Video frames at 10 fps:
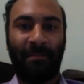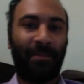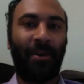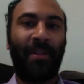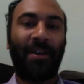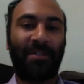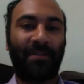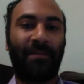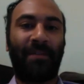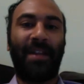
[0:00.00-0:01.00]
30,000
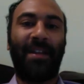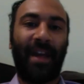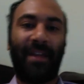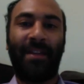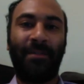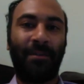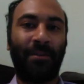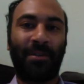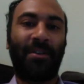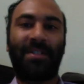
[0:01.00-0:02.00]
feet, and then you'll
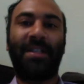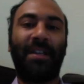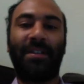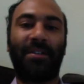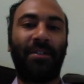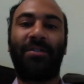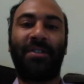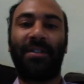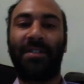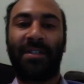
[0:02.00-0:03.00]
start seeing
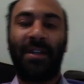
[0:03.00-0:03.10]
solutions